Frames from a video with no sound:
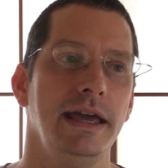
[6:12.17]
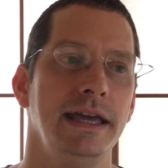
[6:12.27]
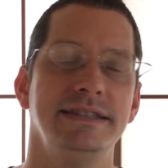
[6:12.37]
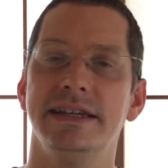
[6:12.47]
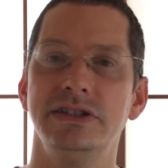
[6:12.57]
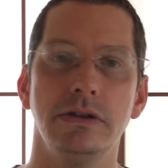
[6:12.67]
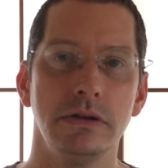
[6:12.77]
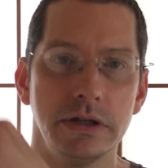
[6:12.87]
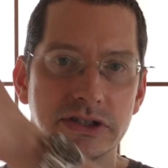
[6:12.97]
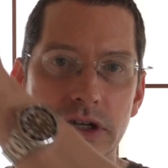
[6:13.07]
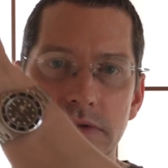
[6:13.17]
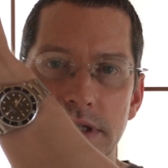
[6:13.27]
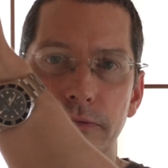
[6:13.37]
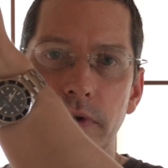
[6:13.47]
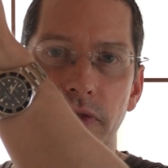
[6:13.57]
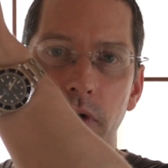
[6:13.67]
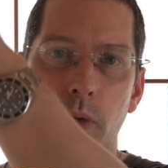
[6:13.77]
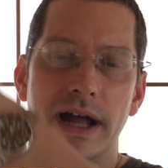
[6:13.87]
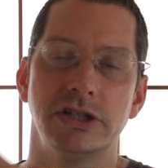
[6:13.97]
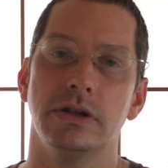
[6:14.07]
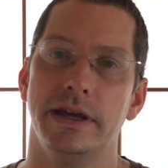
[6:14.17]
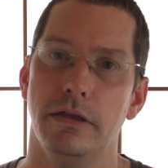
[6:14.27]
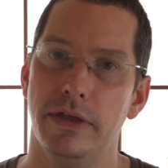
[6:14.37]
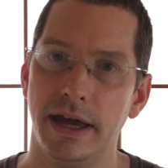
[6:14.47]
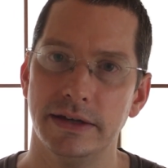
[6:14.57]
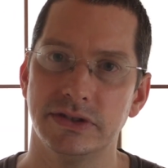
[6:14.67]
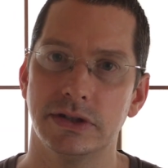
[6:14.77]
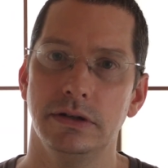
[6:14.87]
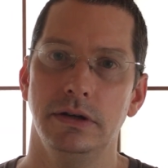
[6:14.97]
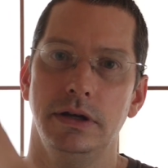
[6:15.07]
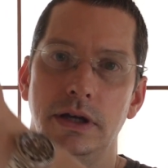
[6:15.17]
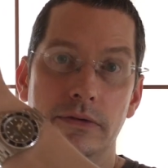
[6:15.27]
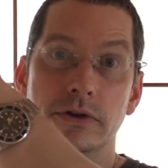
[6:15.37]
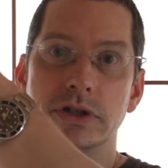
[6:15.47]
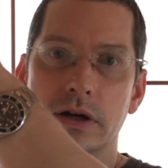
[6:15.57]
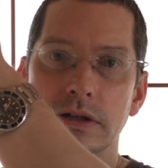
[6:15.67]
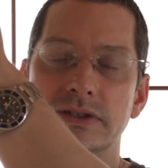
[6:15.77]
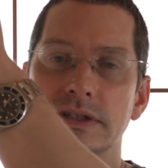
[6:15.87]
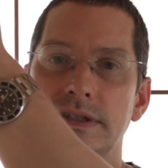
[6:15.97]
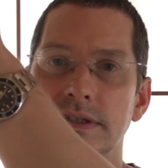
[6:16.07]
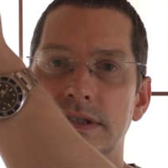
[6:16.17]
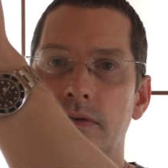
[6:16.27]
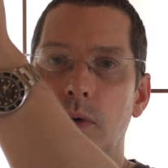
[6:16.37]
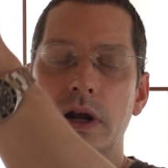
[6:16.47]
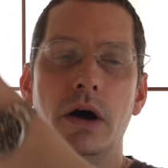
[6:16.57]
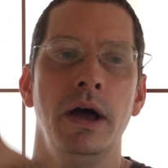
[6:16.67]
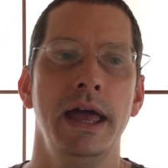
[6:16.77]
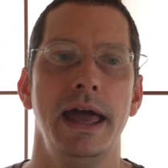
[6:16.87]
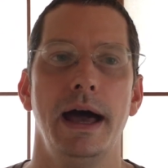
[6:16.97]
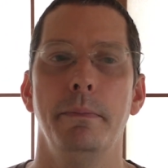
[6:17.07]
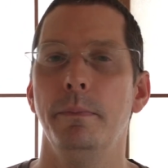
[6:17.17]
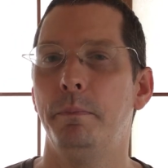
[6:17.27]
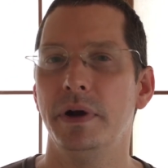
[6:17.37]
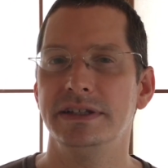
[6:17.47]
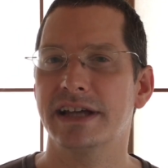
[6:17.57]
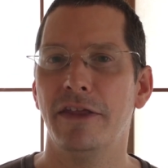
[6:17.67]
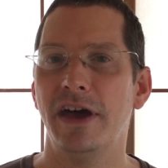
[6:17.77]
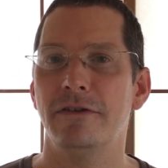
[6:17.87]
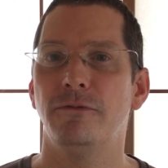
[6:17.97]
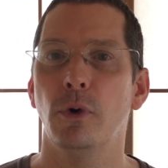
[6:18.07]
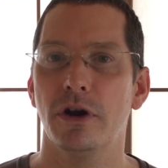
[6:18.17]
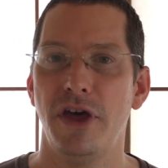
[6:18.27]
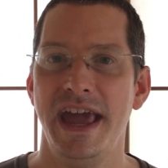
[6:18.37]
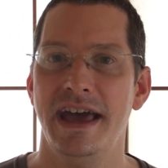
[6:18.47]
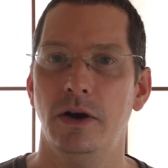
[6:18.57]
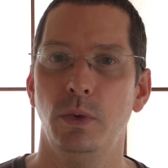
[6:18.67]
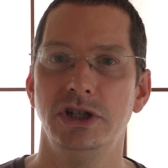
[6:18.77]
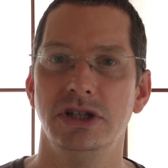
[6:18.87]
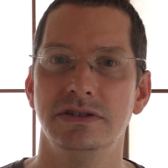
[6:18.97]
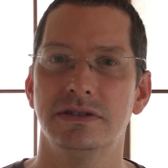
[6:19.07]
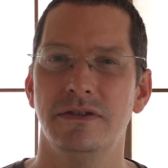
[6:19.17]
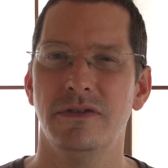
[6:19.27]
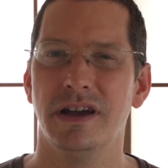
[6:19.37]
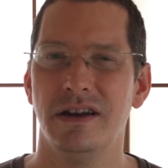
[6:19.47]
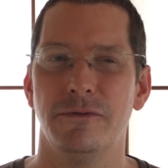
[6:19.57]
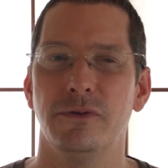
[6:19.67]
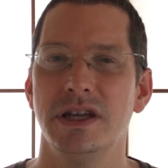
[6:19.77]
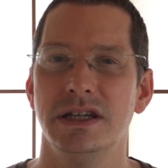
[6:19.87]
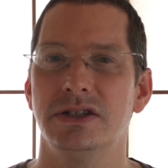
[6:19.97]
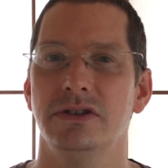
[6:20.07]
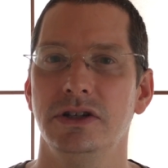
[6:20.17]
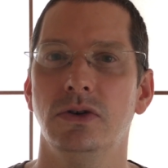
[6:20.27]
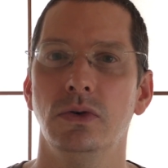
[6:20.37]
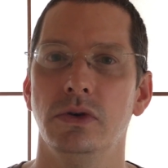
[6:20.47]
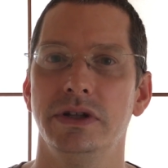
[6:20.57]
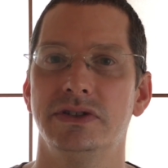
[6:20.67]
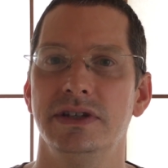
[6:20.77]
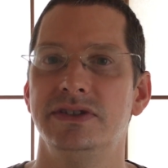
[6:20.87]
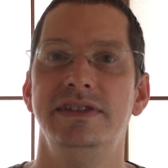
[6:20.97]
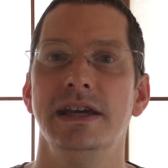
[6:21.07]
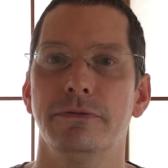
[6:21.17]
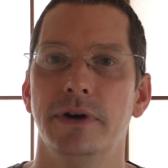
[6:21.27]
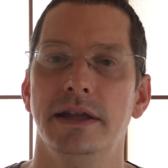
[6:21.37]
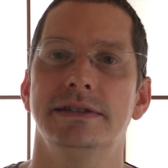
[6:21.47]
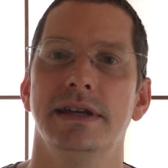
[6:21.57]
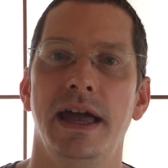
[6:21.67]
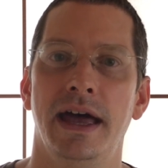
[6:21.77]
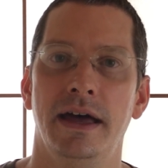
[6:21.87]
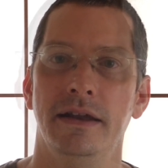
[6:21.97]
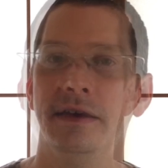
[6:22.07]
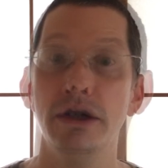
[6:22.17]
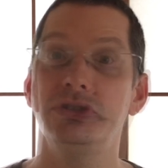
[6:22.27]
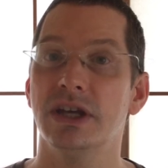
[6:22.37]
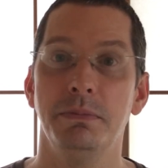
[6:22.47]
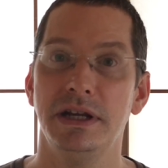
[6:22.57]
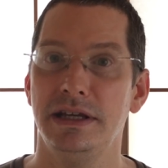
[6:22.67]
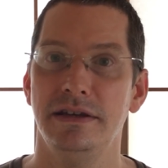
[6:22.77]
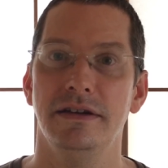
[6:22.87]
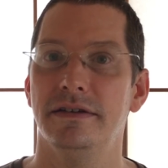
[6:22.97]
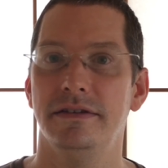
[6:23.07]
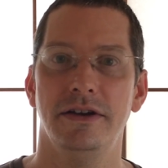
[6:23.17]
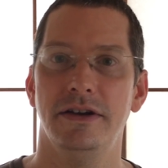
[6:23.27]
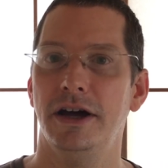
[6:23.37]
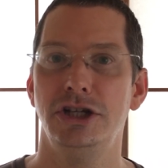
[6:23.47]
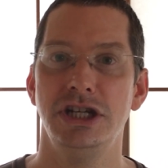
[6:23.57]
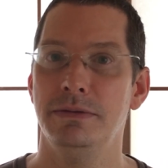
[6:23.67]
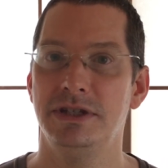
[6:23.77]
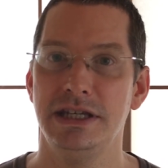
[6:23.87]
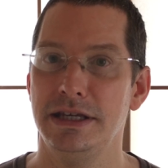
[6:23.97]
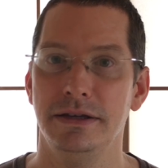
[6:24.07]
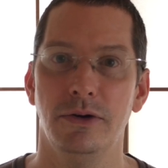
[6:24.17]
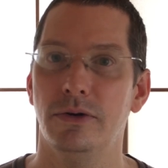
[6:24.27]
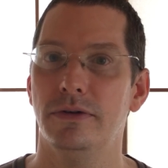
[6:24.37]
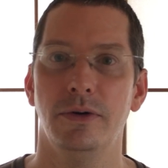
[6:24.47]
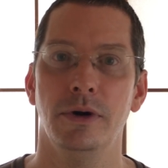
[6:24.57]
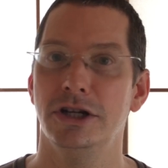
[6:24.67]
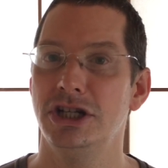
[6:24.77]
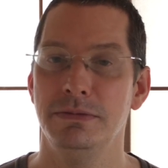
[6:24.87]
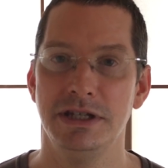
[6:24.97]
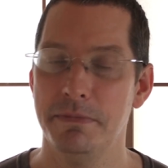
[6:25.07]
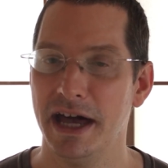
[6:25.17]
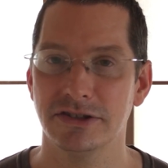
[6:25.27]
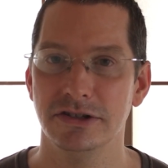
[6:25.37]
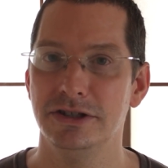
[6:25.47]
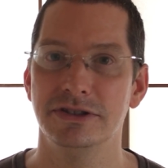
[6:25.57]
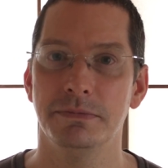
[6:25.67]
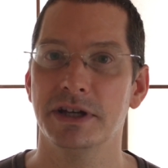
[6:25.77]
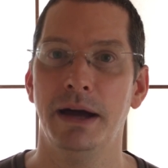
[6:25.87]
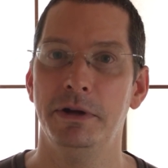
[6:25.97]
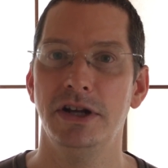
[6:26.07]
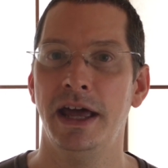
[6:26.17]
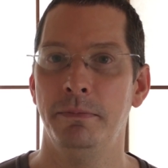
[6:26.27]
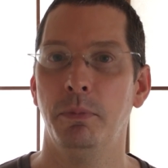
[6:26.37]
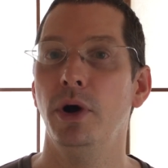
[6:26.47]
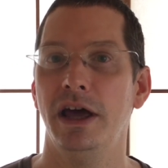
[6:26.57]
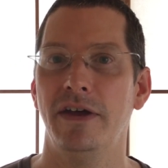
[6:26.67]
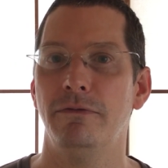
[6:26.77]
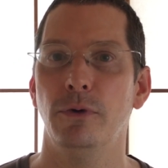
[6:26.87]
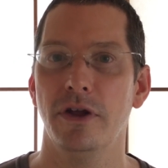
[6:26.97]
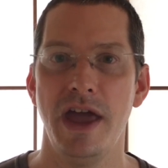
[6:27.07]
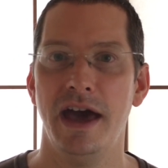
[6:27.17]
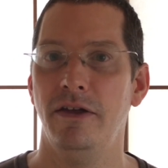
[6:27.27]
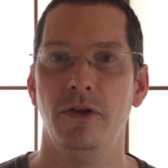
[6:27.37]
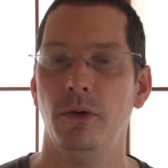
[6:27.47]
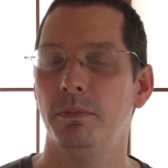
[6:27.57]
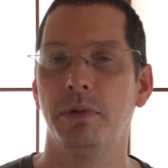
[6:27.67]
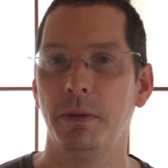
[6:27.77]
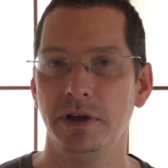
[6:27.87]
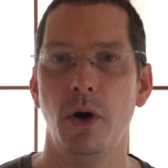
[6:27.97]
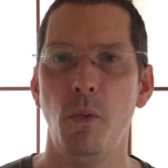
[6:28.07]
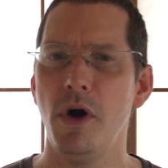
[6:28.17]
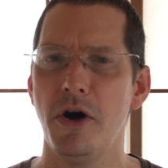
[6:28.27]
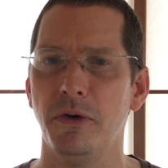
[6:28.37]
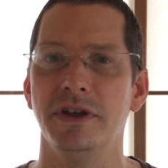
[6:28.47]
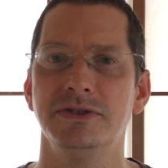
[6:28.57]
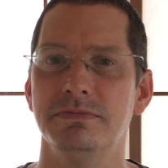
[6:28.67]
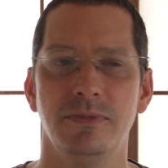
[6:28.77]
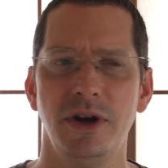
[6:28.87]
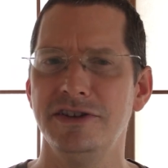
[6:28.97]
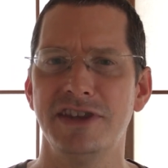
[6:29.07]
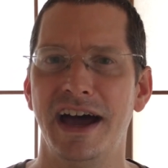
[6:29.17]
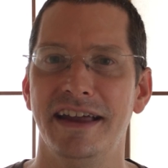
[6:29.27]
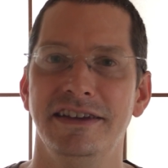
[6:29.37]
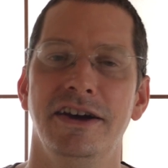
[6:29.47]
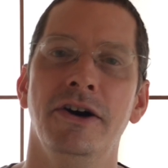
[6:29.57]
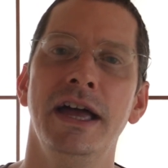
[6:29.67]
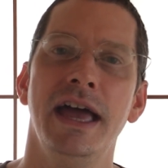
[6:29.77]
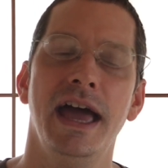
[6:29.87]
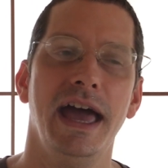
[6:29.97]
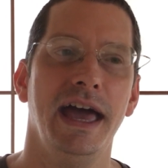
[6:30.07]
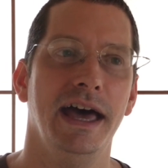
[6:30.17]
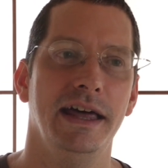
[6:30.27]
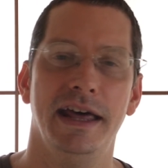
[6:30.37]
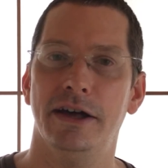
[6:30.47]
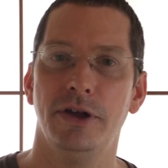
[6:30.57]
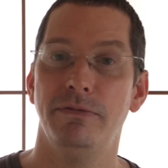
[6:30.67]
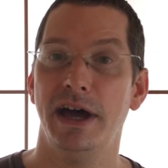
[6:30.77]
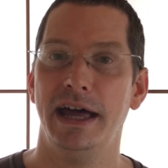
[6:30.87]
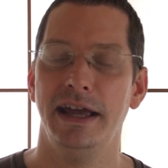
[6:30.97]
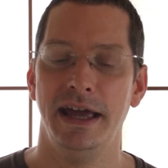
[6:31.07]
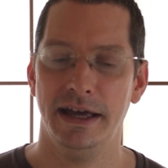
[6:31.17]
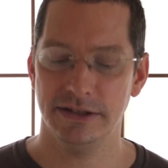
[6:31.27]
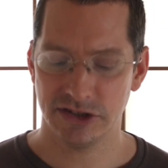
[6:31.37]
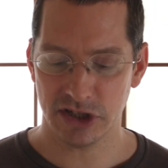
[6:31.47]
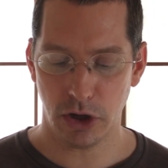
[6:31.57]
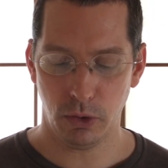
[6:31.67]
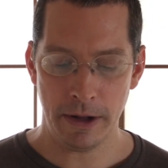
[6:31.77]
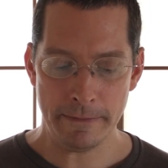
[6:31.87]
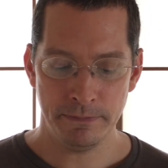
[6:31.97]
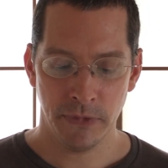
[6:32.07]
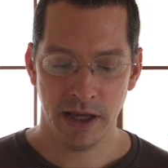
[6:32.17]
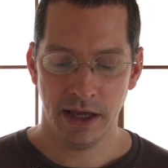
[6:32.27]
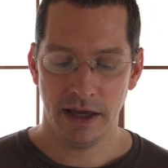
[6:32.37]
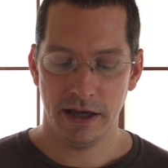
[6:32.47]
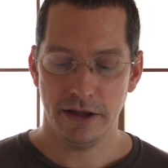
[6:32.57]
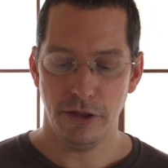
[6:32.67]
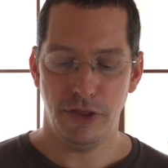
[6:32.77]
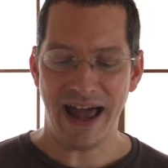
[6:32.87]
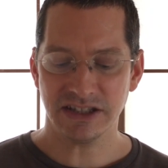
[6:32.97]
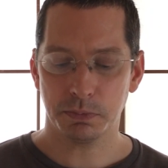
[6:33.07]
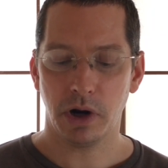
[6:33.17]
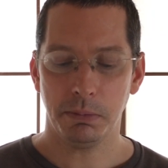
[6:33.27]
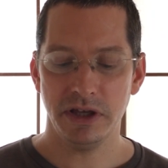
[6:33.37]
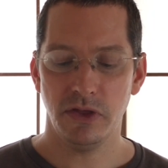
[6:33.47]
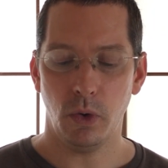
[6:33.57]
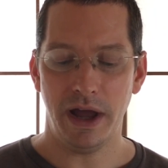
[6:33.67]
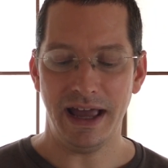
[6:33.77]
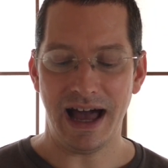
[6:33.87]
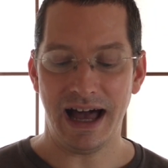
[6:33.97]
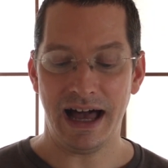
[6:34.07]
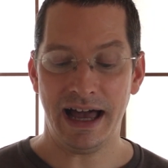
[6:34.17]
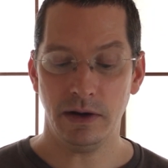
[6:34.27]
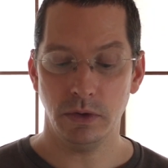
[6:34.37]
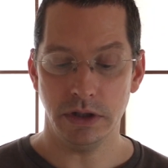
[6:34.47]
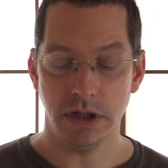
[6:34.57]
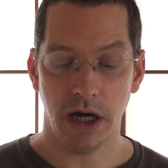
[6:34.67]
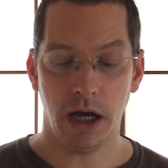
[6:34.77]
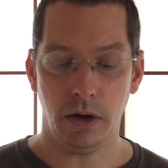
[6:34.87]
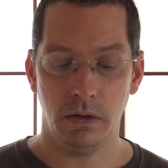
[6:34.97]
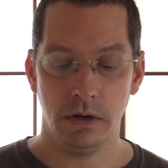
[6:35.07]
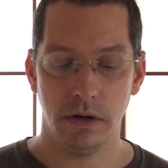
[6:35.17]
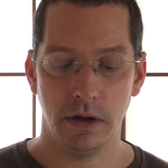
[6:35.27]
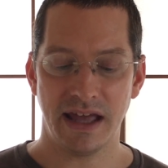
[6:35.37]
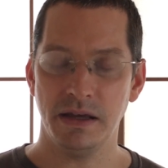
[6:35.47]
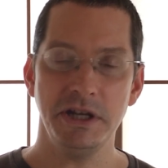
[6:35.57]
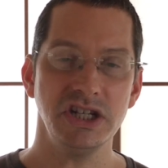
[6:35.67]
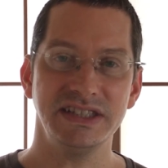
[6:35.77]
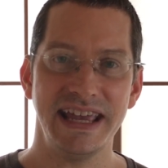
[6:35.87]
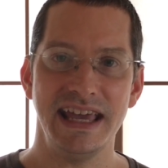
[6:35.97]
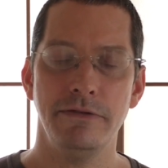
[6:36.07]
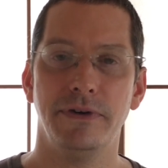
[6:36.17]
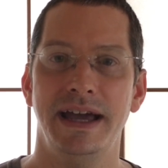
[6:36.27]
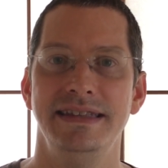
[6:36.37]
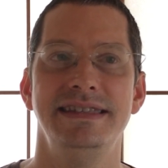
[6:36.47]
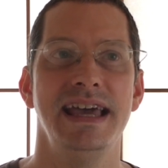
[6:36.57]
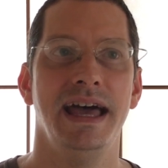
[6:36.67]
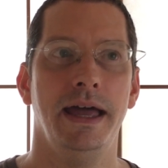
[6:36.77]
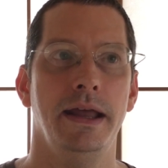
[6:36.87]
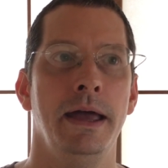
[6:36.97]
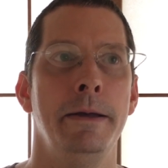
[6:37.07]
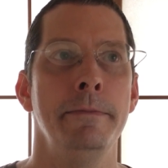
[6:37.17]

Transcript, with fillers: It doesn't look so different than a watch like this, you know, if you're talking a 16710, but it's got that fourth hand, which is kind of freakishly cool. It's different. And show somebody a GMT or a GMT Master II sometime and point out that fourth hand, and they'll probably go, whoa, what is that, you know? And I love that. And so that's probably the way I would go. And let me just say, if I did,